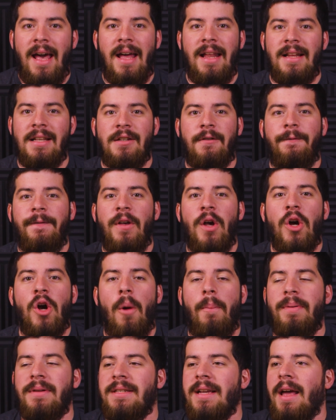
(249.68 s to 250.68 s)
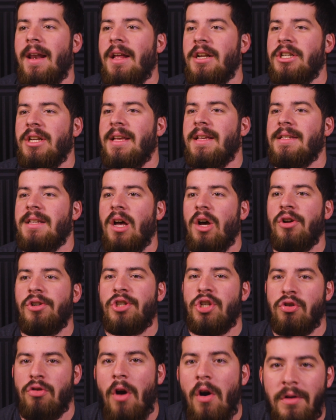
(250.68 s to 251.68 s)
and his field goal percentage is
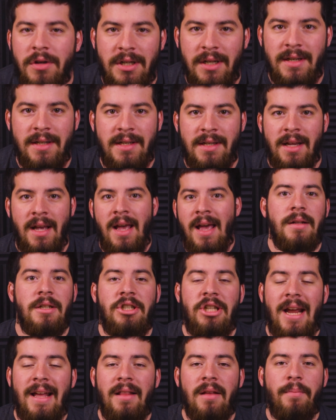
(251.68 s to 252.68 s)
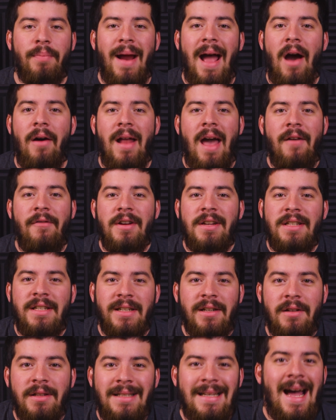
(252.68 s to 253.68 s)
atrocious. Jaylen Brown, every
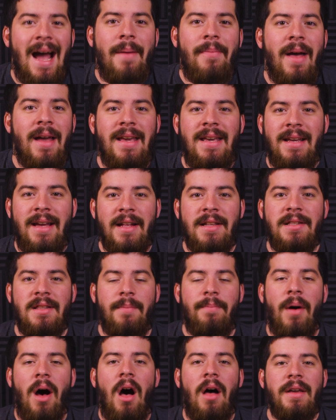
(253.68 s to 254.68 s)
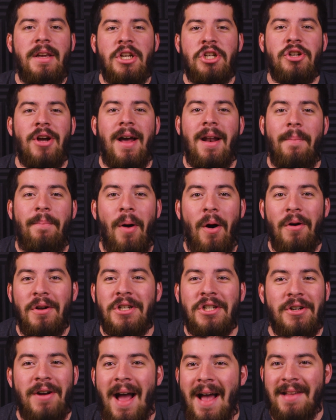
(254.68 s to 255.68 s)
single time that he gets the ball, he's trying to
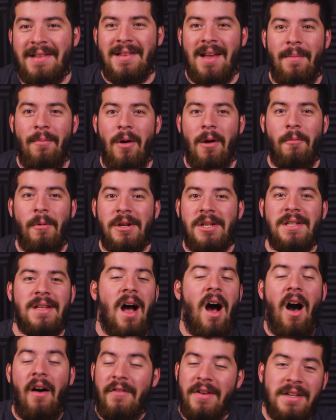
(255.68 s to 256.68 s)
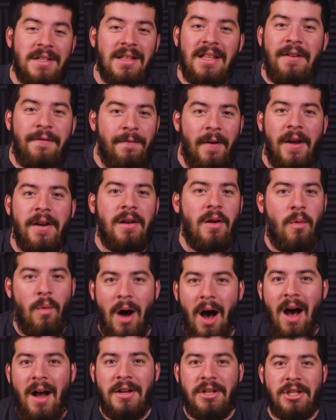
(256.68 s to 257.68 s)
posterize someone, which is obviously fun to
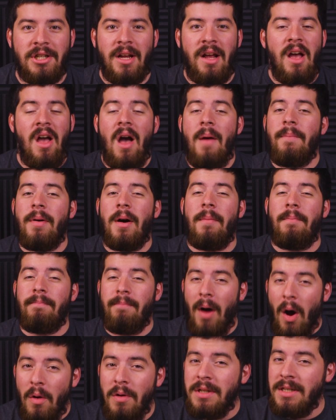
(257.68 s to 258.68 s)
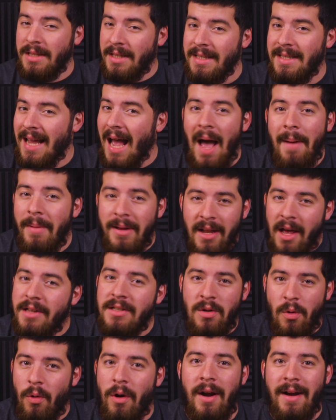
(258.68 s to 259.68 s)
watch, but most of the time it
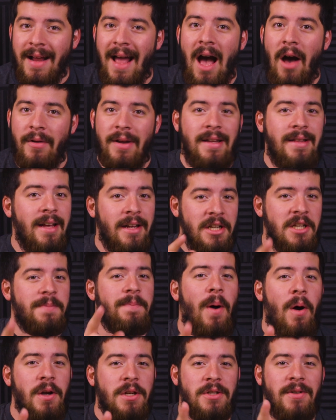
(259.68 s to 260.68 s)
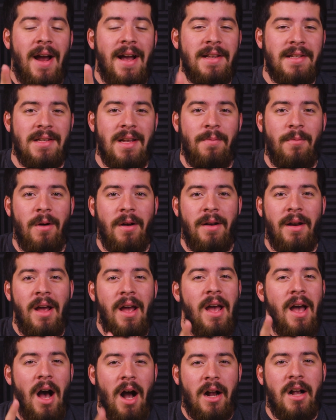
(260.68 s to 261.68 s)
doesn't work out. He did just posterize someone
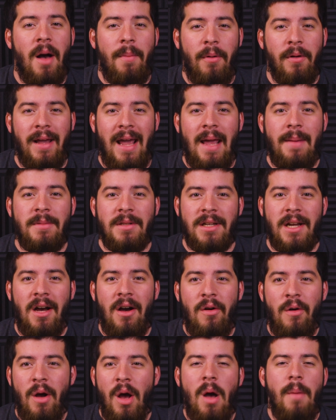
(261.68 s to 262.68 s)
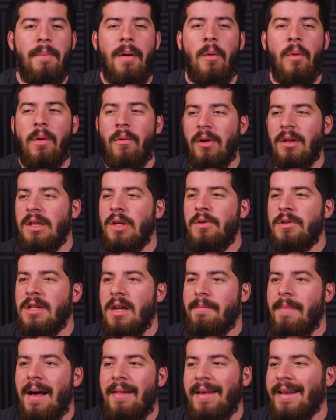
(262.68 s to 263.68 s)
a couple games ago, but we were
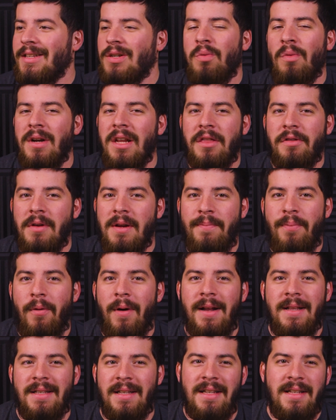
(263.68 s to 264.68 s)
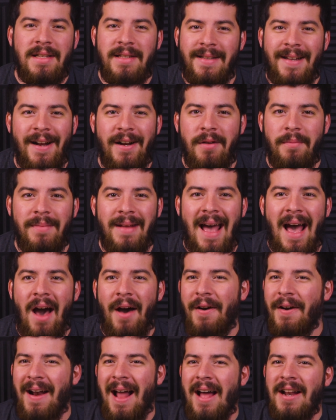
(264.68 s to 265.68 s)
losing by like 23 points, and he stared him
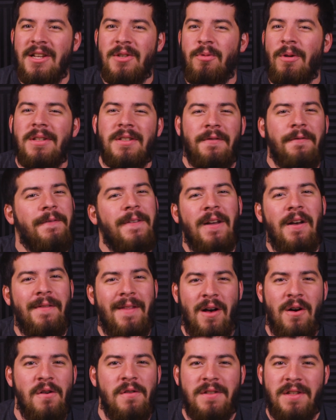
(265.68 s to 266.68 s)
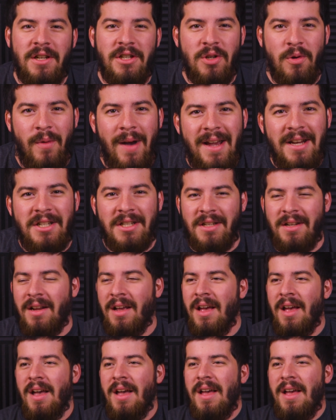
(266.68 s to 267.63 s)
down, and I just wasn't feeling that whole situation.